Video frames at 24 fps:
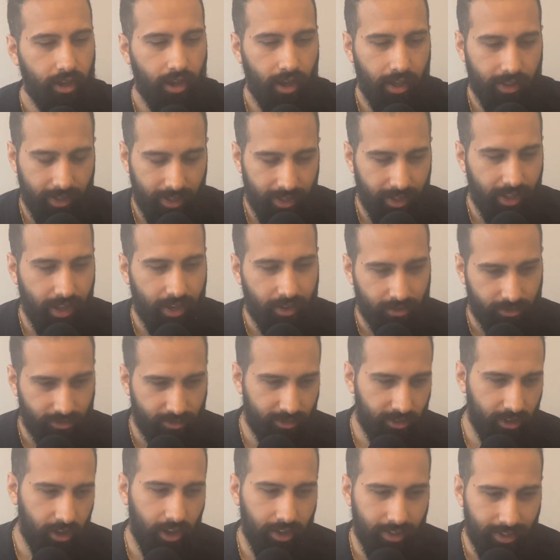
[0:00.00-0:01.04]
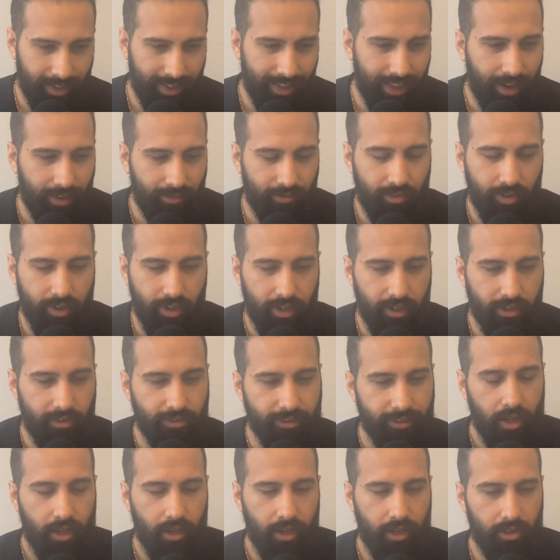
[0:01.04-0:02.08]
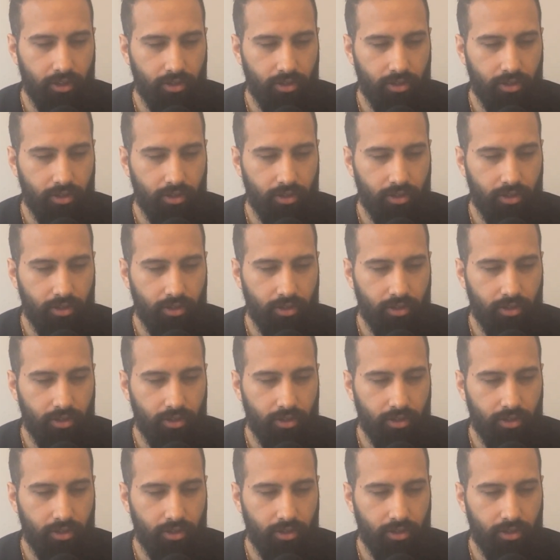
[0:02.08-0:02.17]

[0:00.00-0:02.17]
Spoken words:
And the next line in that verse,